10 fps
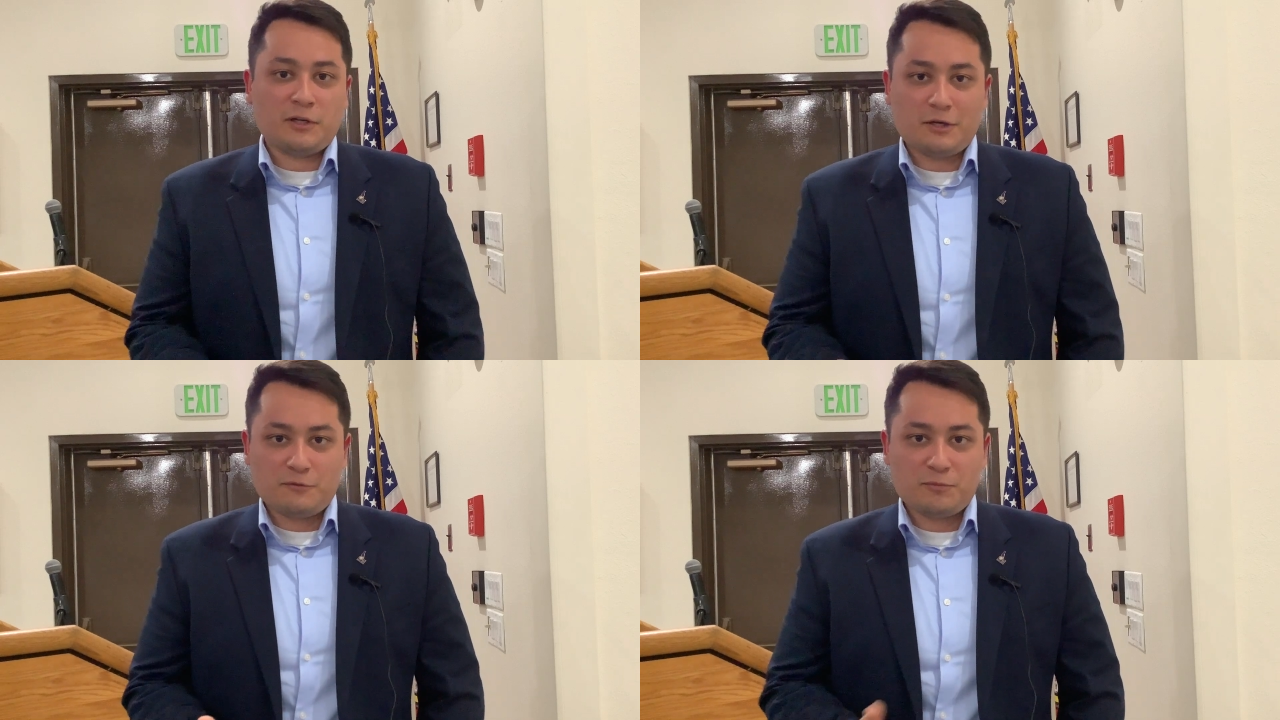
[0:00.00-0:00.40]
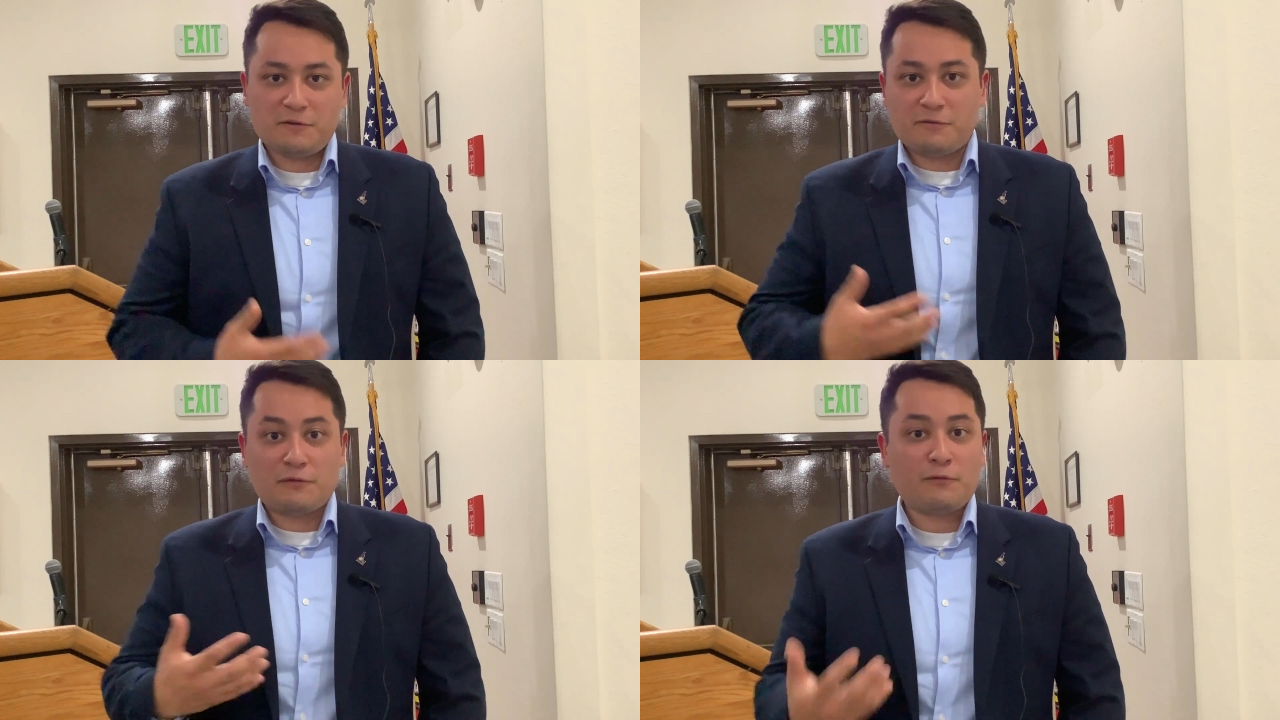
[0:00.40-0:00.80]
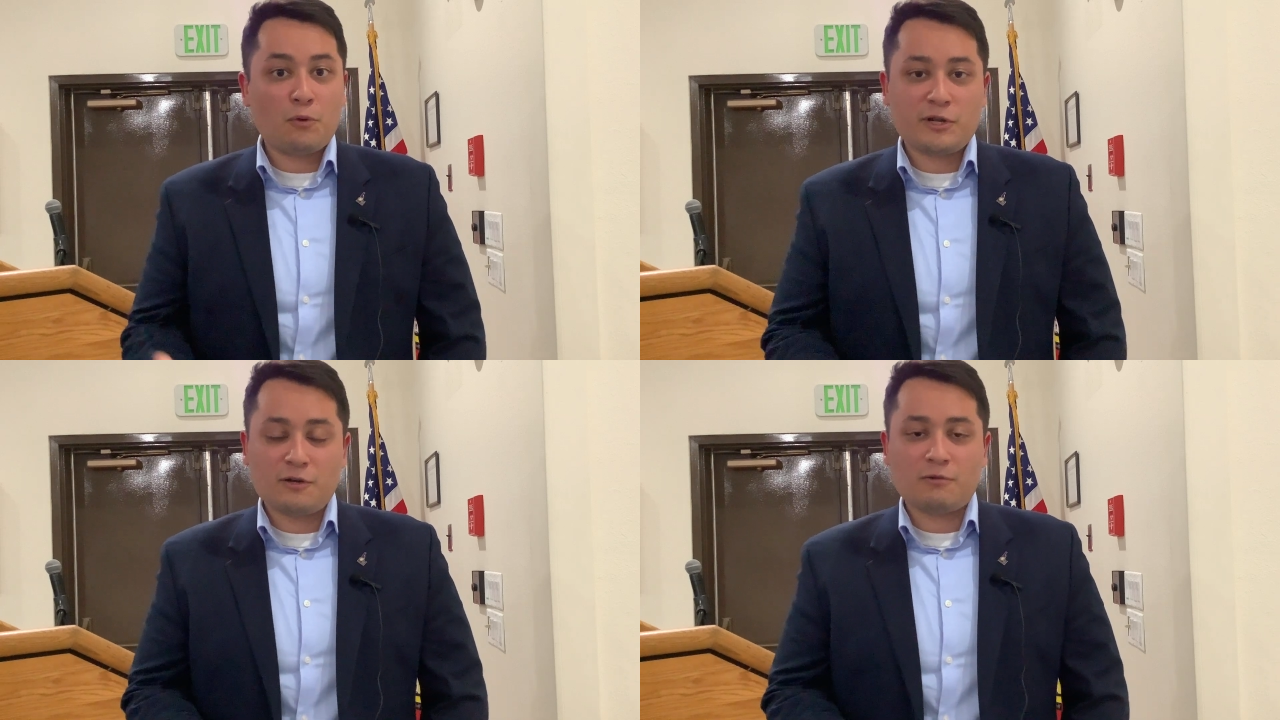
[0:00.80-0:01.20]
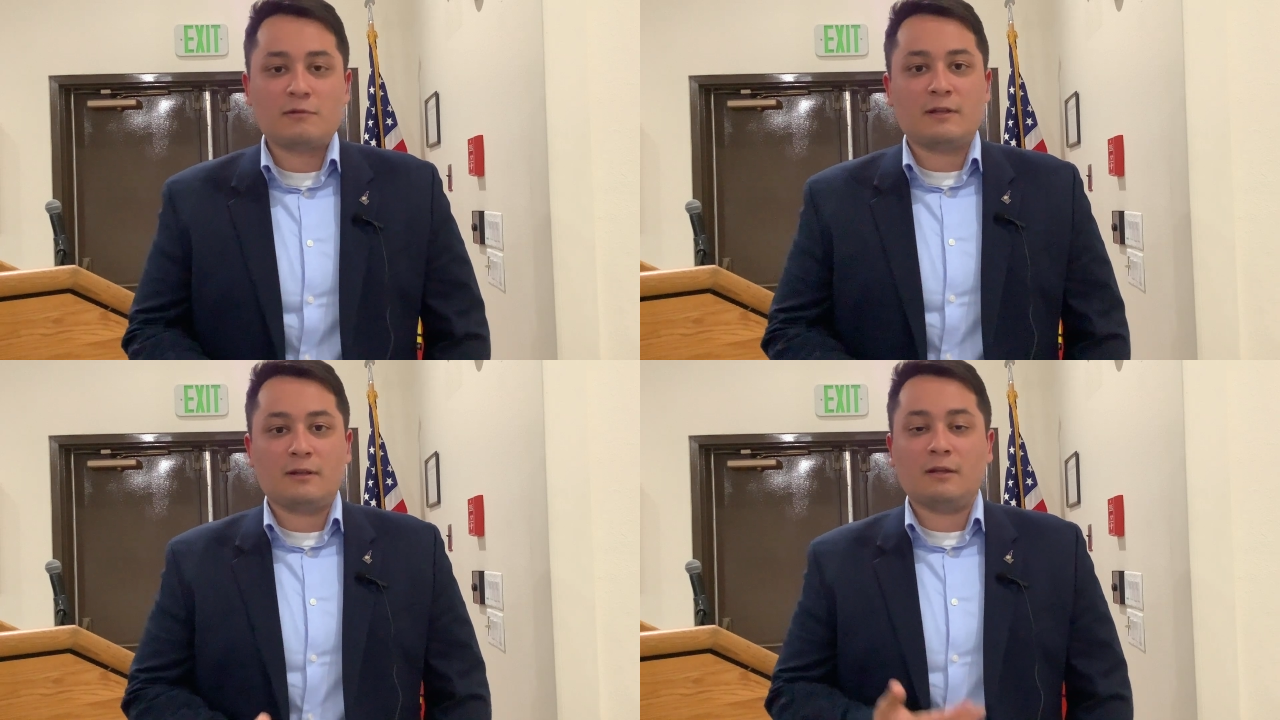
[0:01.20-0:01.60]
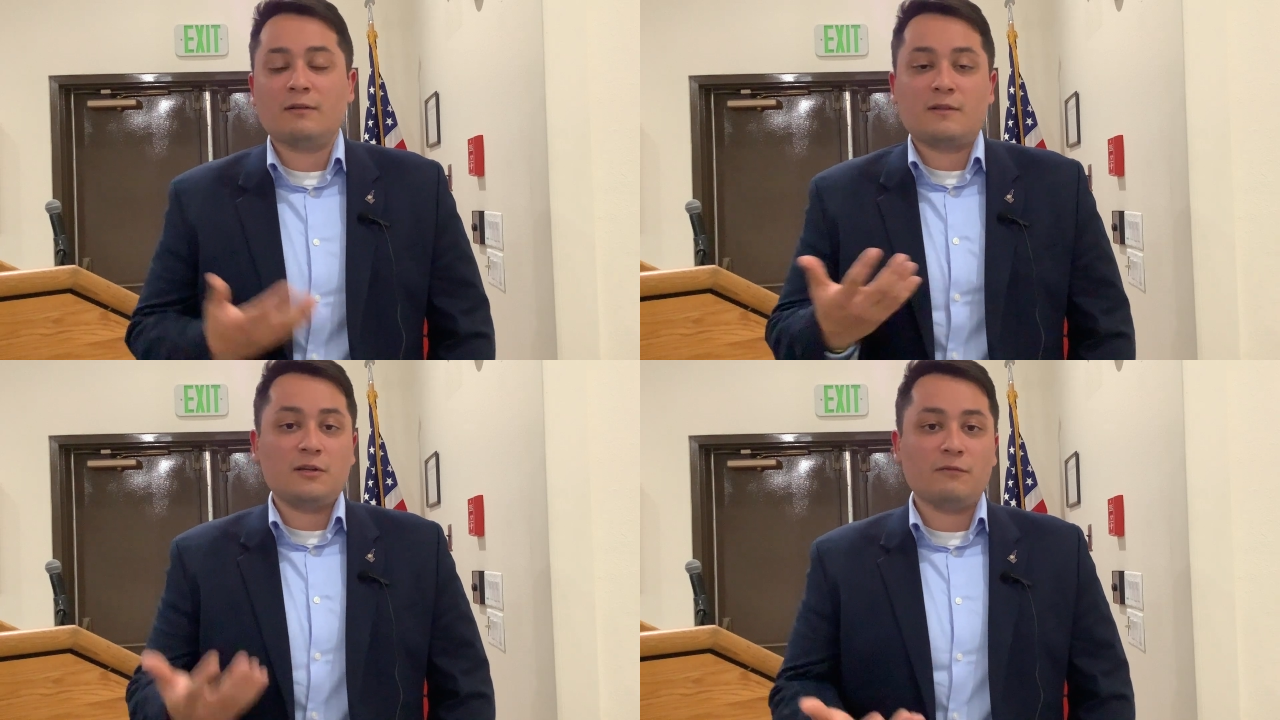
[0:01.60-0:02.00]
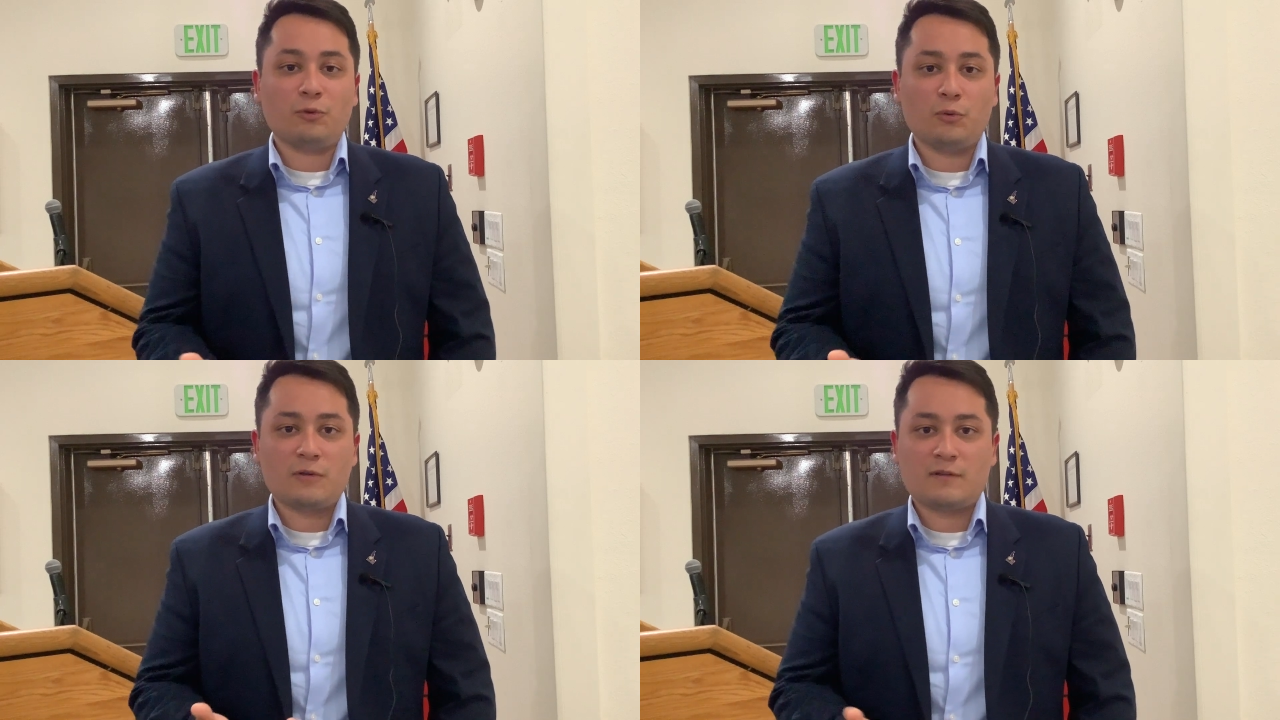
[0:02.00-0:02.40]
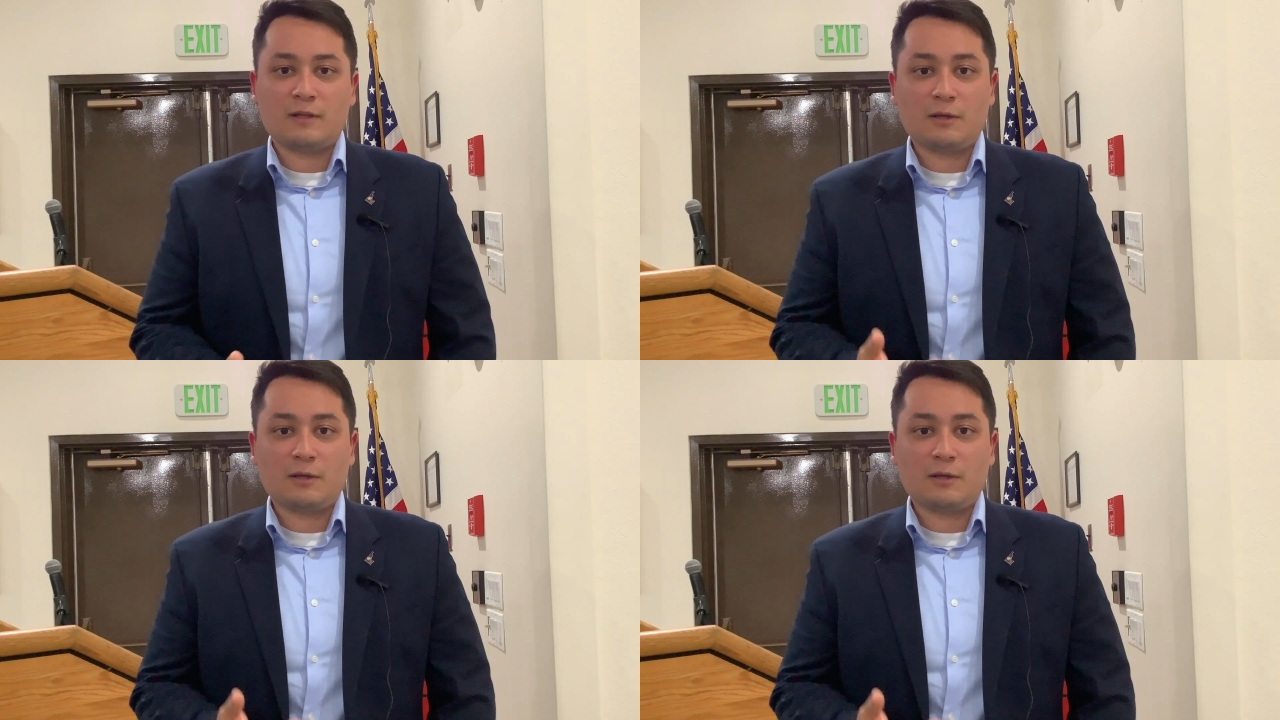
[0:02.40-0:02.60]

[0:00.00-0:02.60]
government for four years uh, in the city of Lewiston.